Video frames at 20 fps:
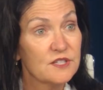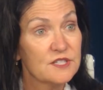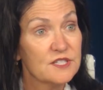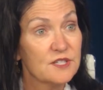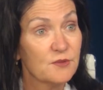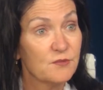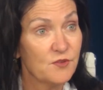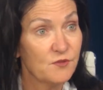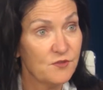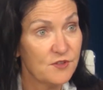
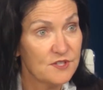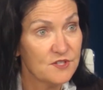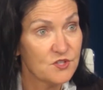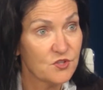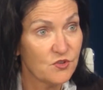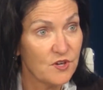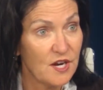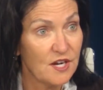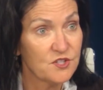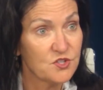some of these
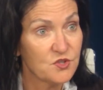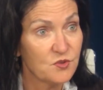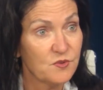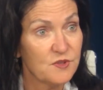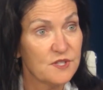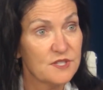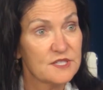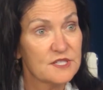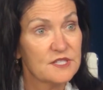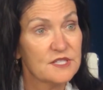
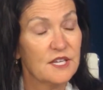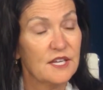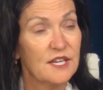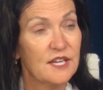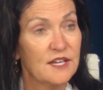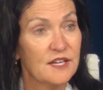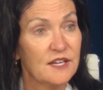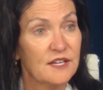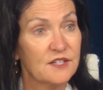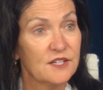graduates
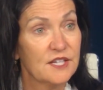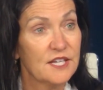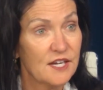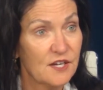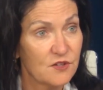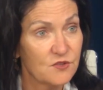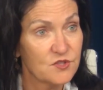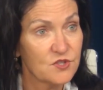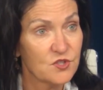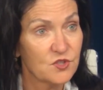and
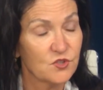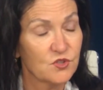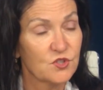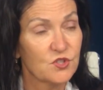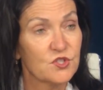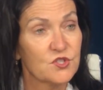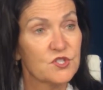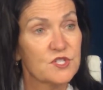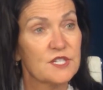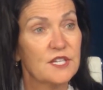
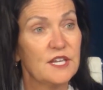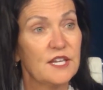counselors